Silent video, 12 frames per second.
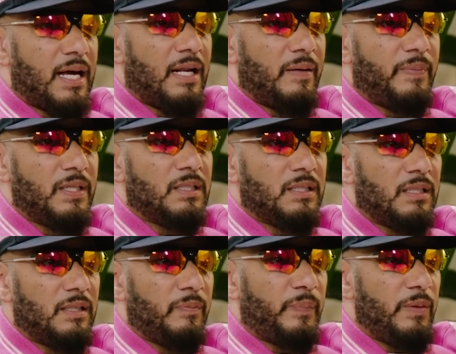dollar business,
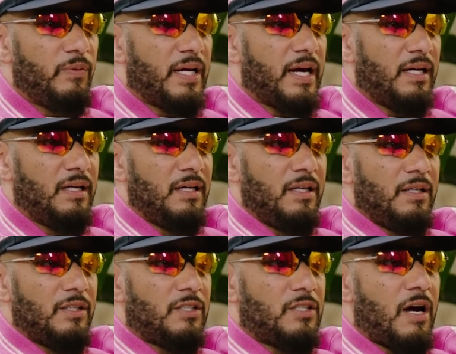and the people that
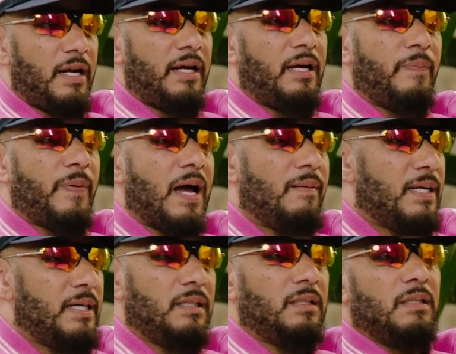started hip hop,
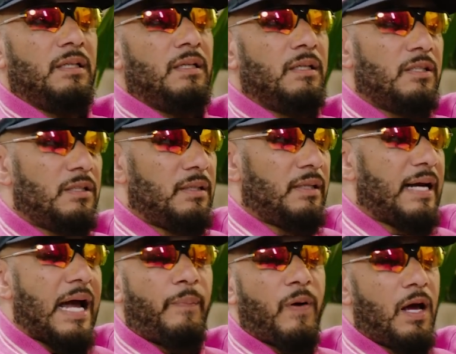like,
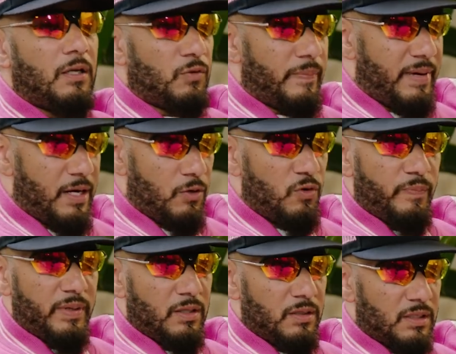got problems with medical
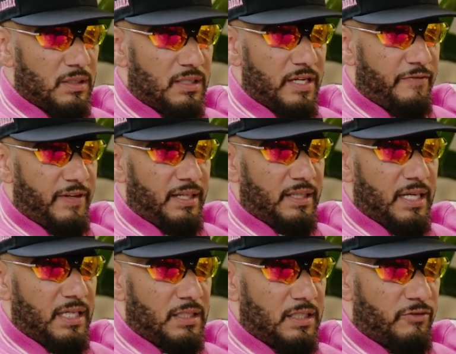bills and stuff like
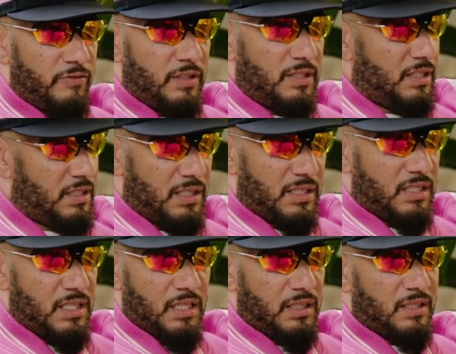that. It's just, it's just
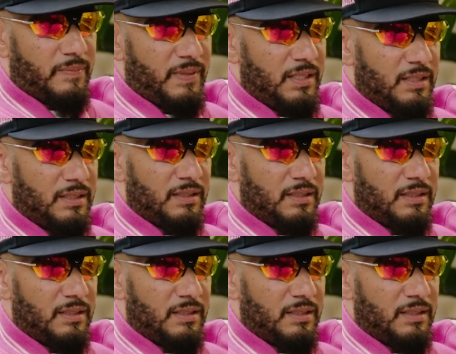silly to me.